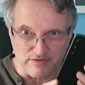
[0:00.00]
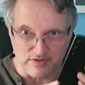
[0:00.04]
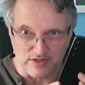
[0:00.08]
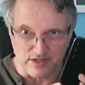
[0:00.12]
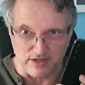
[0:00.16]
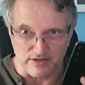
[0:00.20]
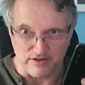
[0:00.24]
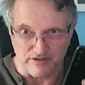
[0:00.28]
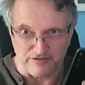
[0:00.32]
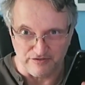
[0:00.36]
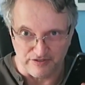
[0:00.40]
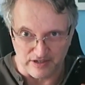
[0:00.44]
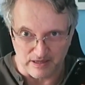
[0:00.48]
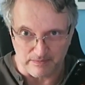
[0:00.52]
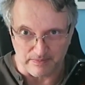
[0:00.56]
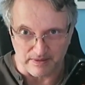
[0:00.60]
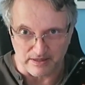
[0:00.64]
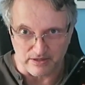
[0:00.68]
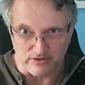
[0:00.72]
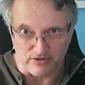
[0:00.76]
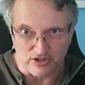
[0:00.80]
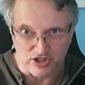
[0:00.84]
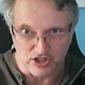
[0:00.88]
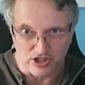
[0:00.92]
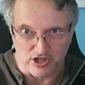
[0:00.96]
So you flip
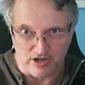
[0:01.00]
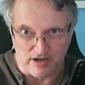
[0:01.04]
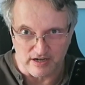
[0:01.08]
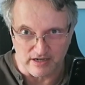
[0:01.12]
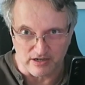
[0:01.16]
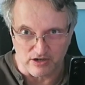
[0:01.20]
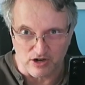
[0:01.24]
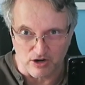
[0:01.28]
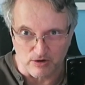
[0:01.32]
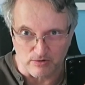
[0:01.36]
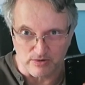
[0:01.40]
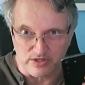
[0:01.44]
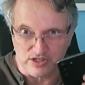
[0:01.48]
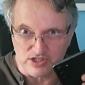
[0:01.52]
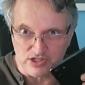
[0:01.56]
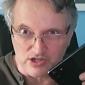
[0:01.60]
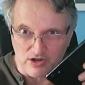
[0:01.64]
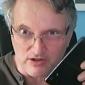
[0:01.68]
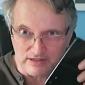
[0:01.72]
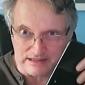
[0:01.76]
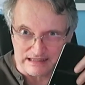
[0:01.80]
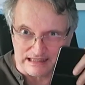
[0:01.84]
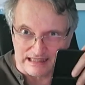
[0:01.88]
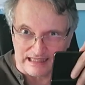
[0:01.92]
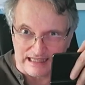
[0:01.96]
it, you turn it
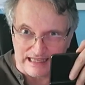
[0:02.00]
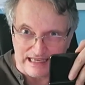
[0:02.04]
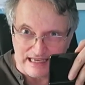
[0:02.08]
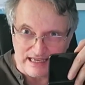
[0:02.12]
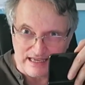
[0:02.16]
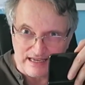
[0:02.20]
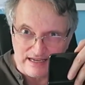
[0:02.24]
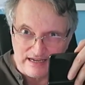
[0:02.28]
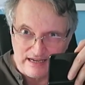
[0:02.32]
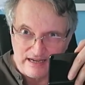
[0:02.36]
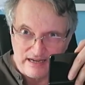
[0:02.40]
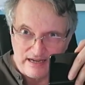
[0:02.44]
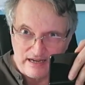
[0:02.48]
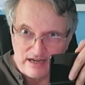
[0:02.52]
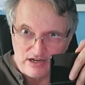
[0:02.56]
horizontally